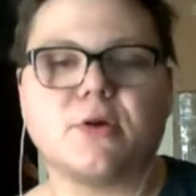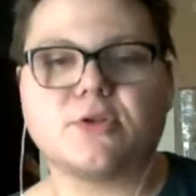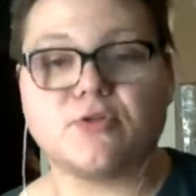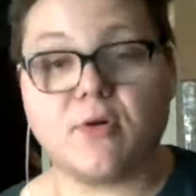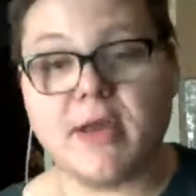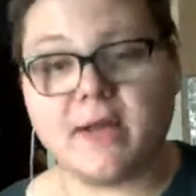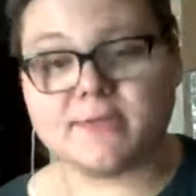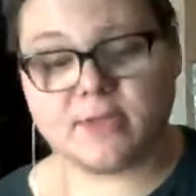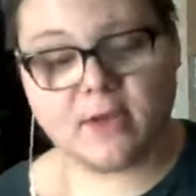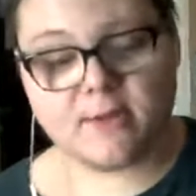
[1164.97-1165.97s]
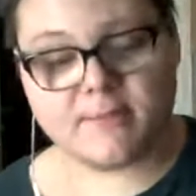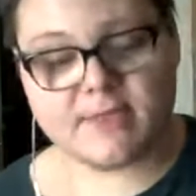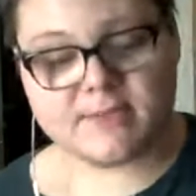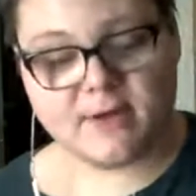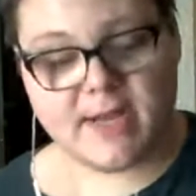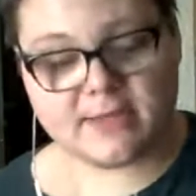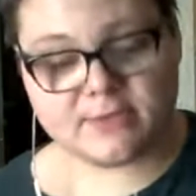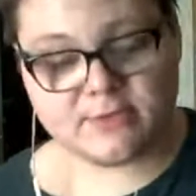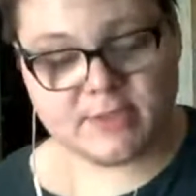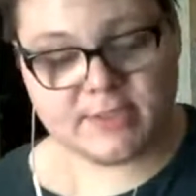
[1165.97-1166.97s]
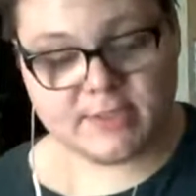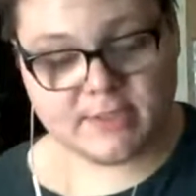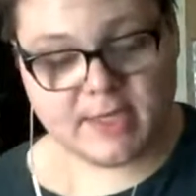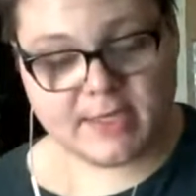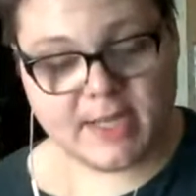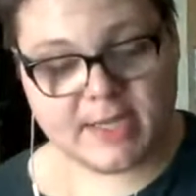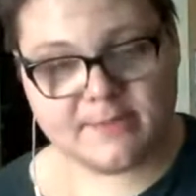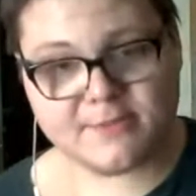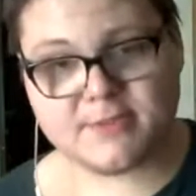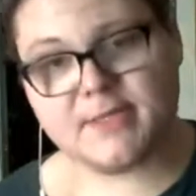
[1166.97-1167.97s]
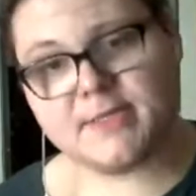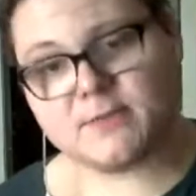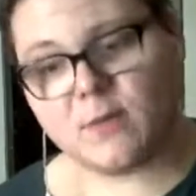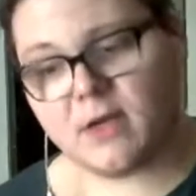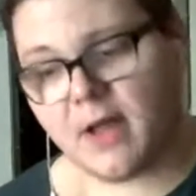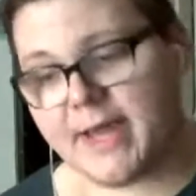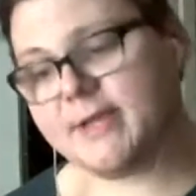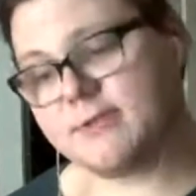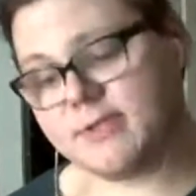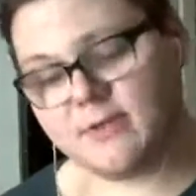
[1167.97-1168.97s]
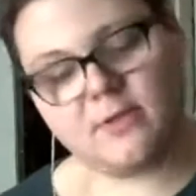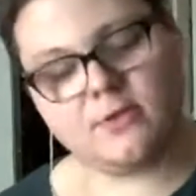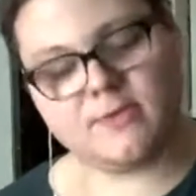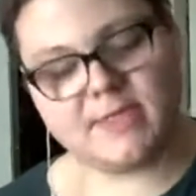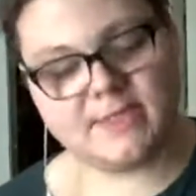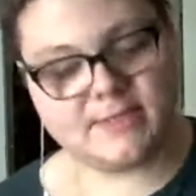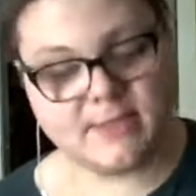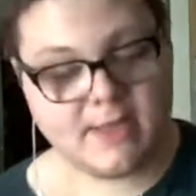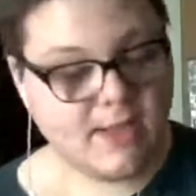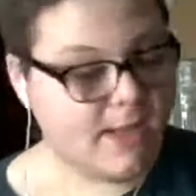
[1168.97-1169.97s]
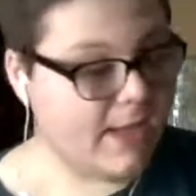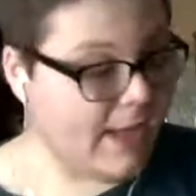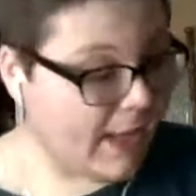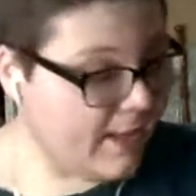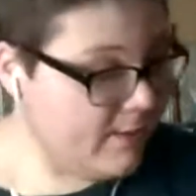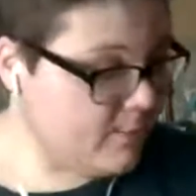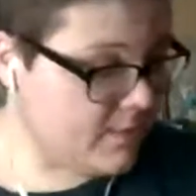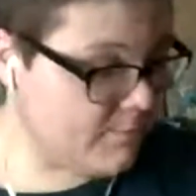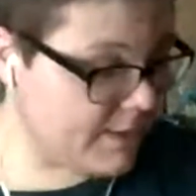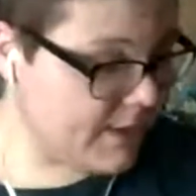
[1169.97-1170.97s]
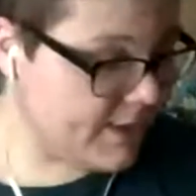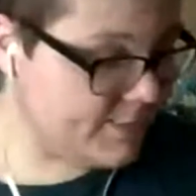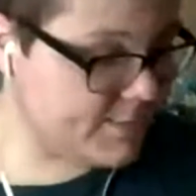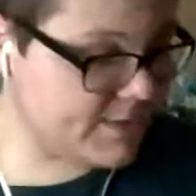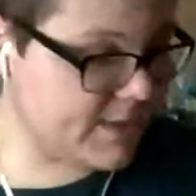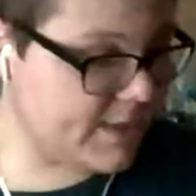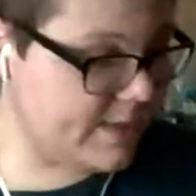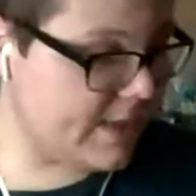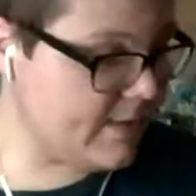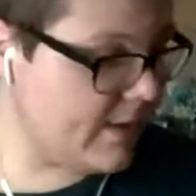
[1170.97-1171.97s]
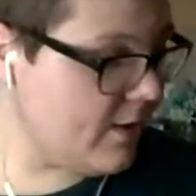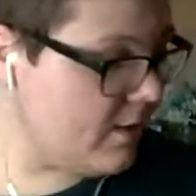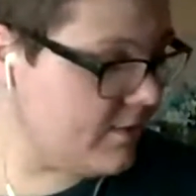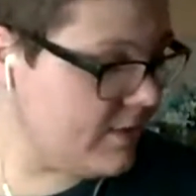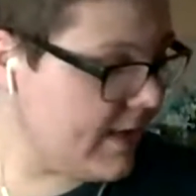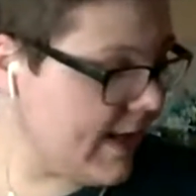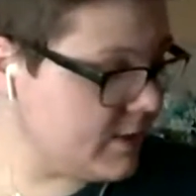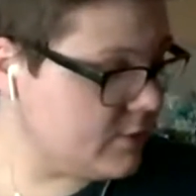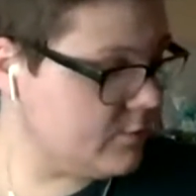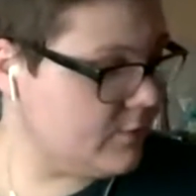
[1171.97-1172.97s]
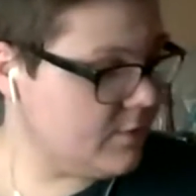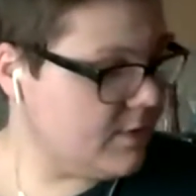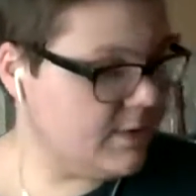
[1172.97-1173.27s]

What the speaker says: per troy ounce on them. These are actually 90% as well. I actually include these in with my 90%, and they are the actual